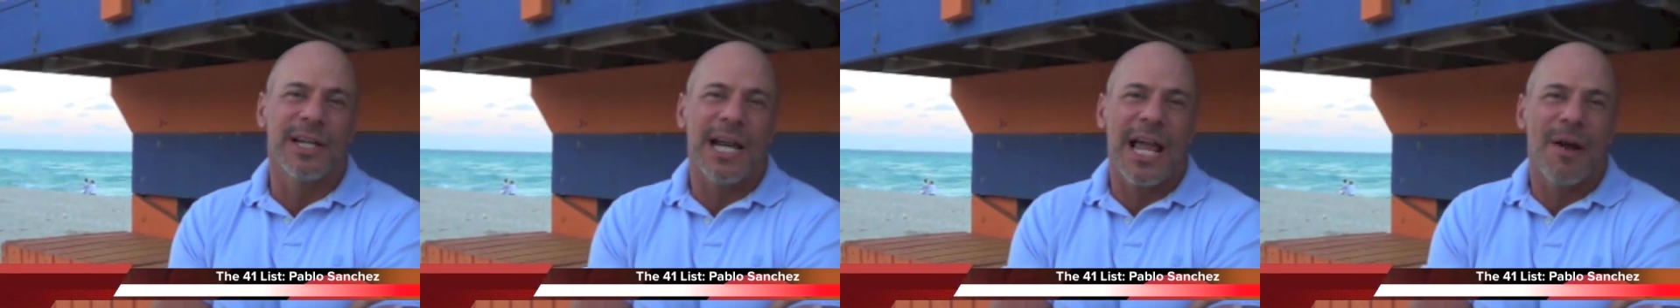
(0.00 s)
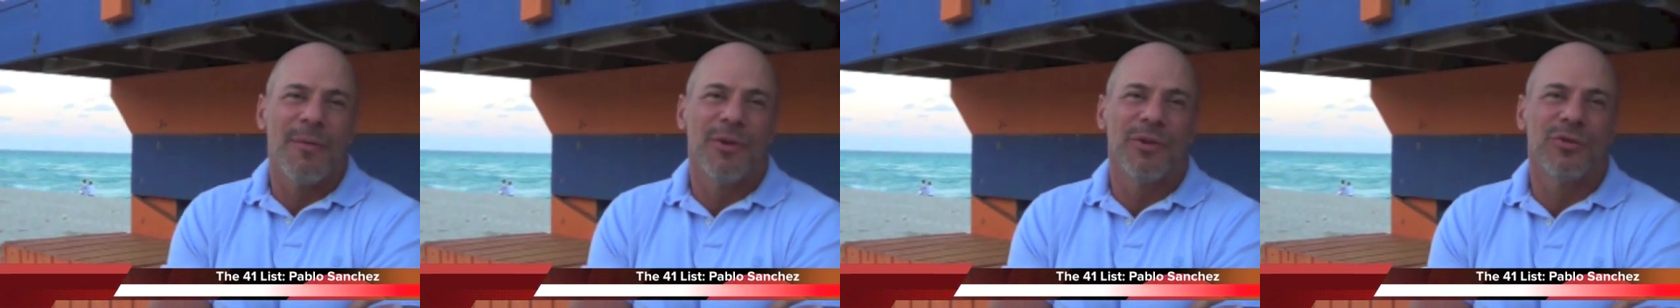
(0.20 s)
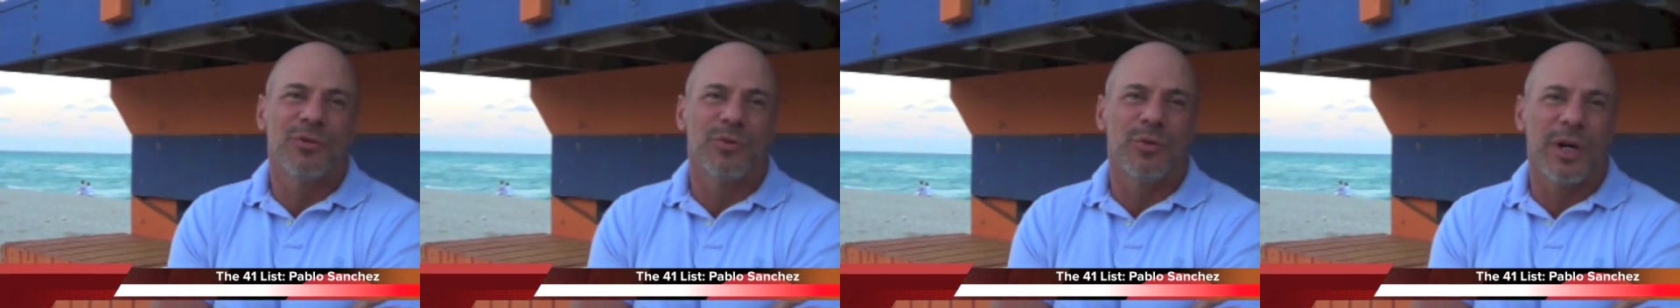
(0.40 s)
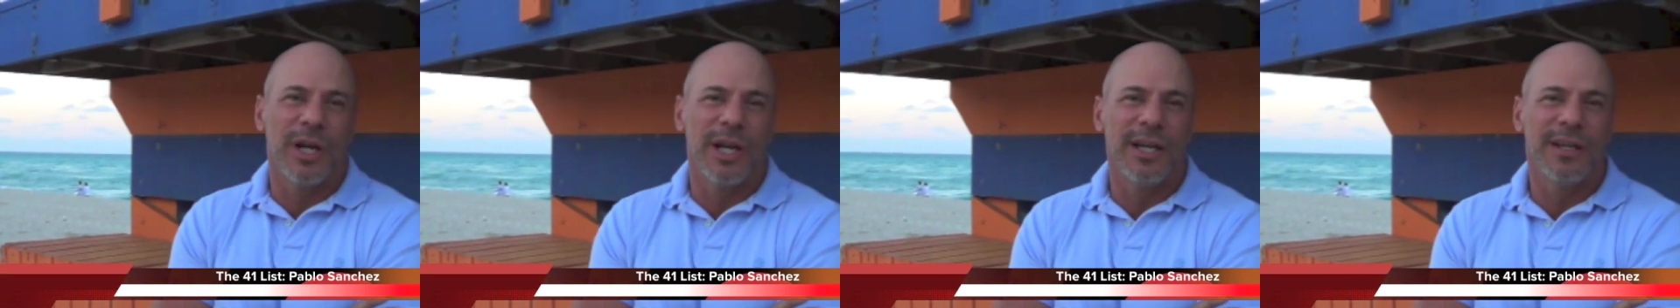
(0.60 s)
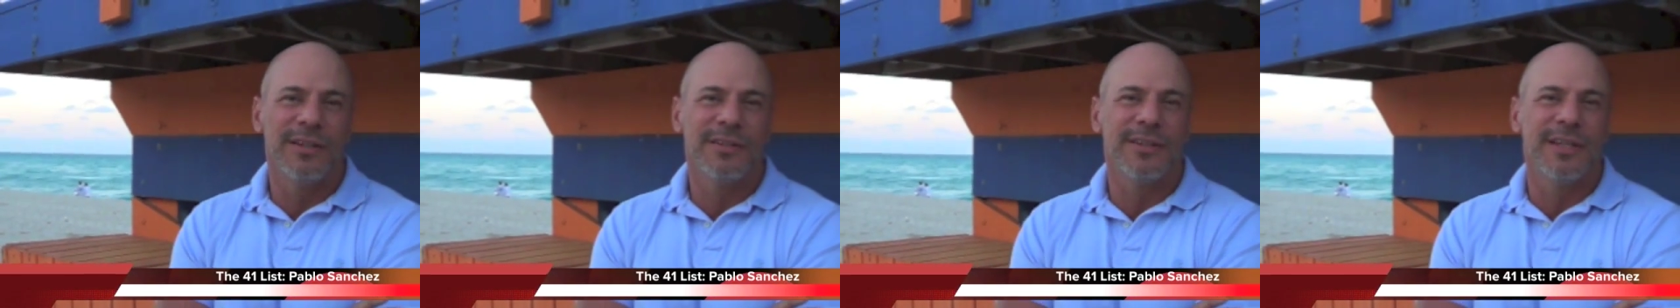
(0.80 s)
And I was
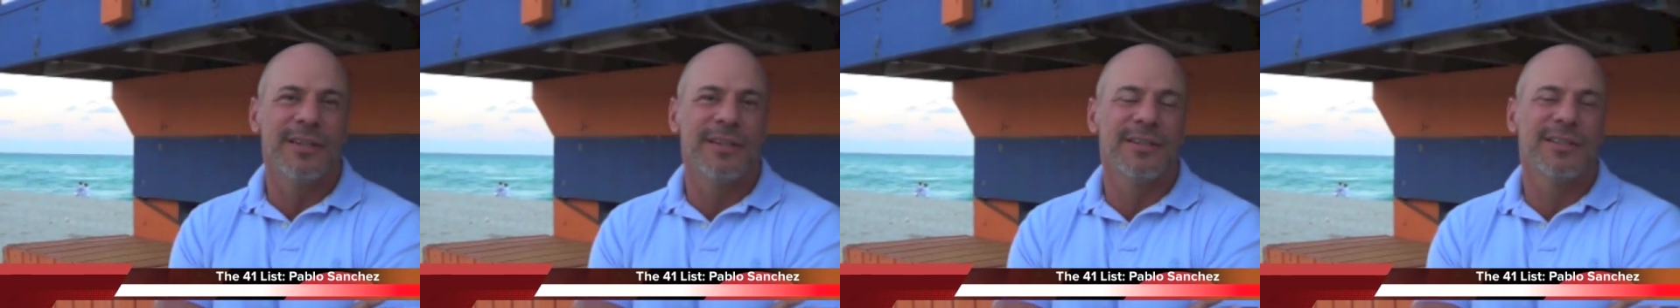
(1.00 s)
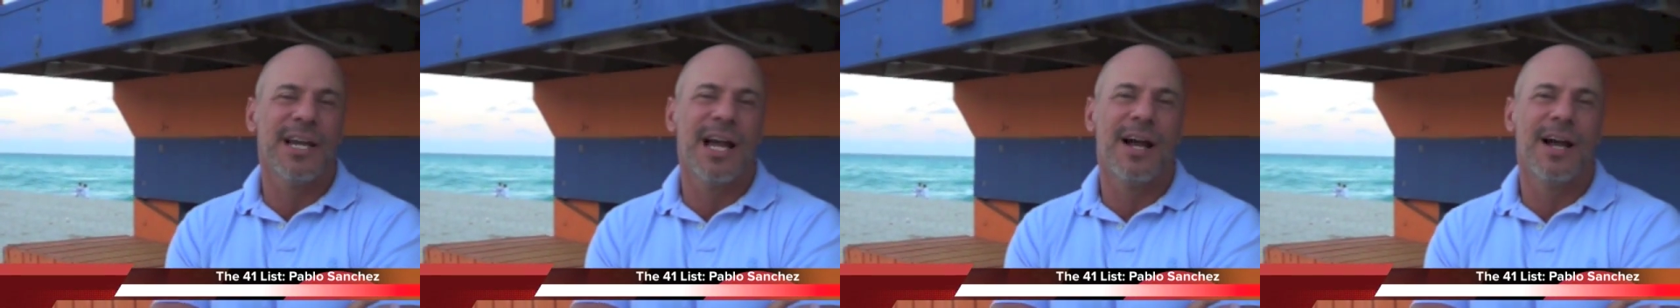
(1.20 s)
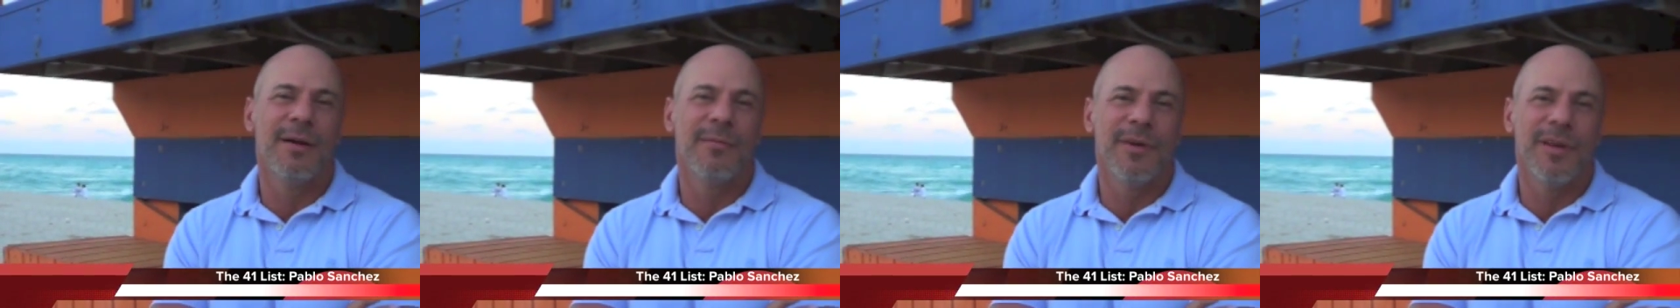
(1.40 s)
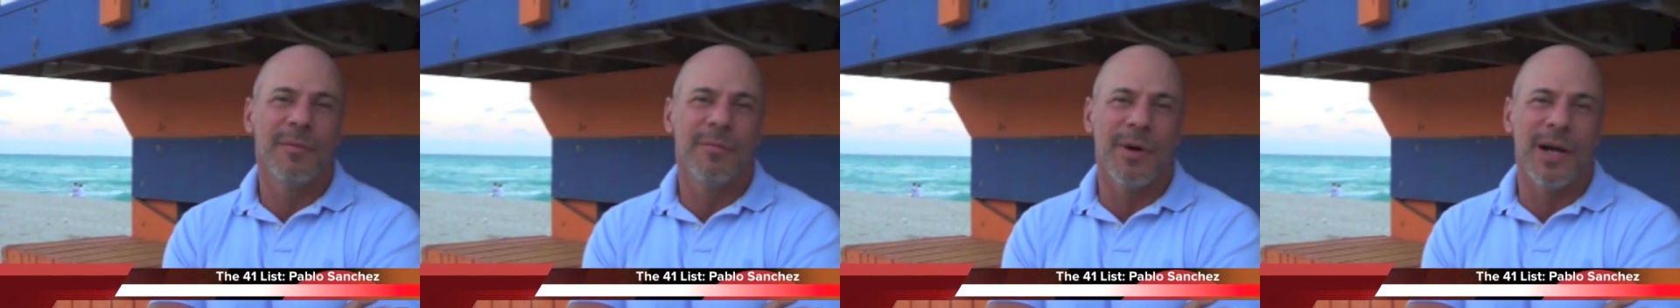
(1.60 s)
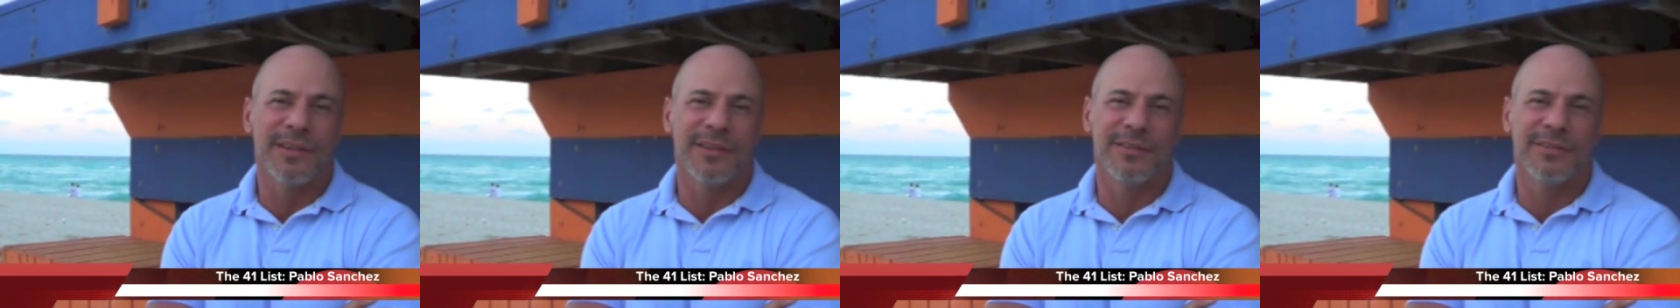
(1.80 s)
raised in a time of the
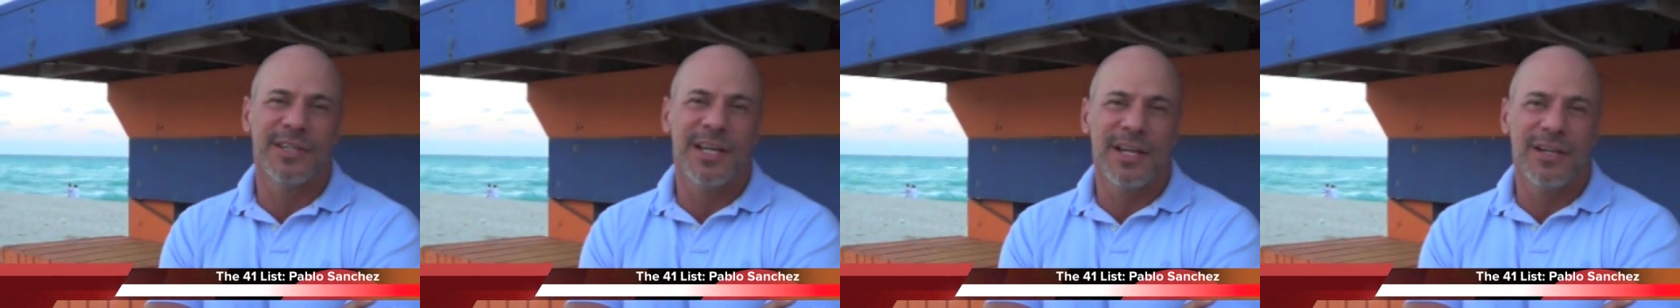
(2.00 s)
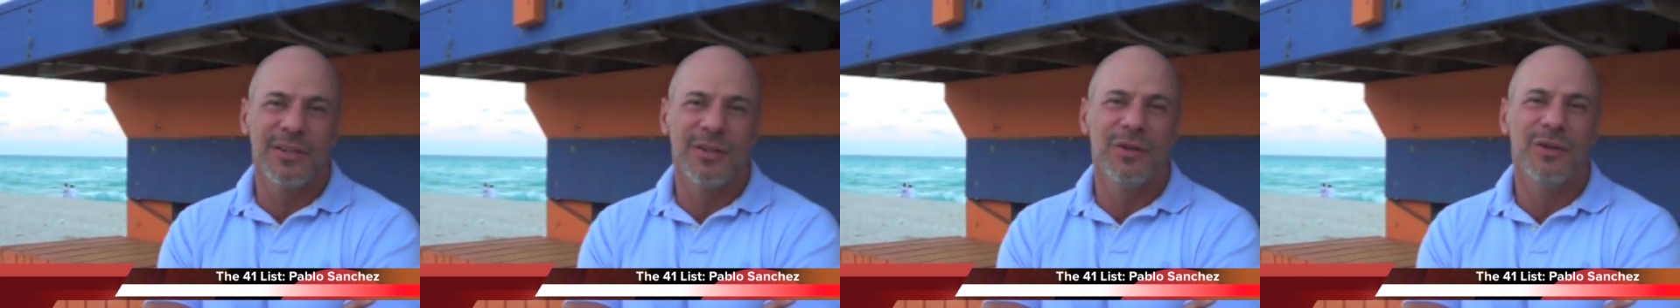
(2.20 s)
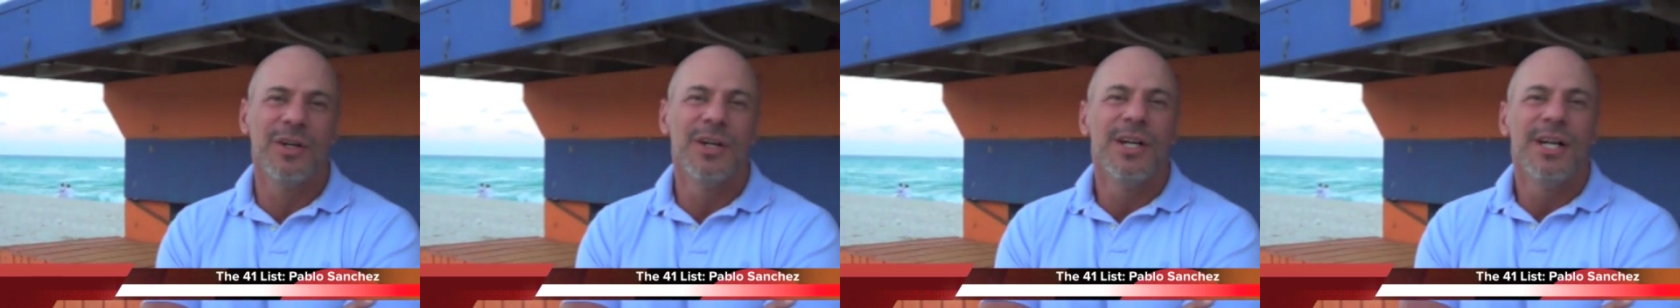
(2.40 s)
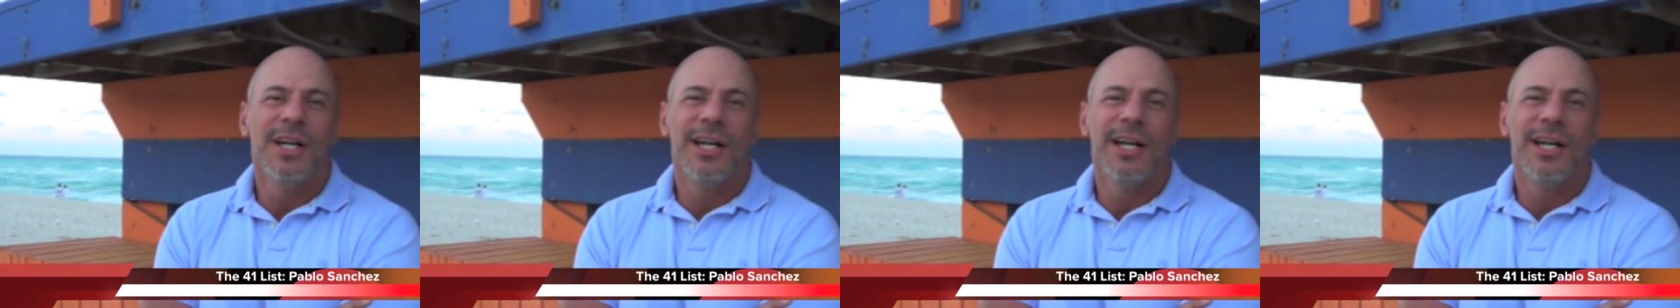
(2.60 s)
bicentennial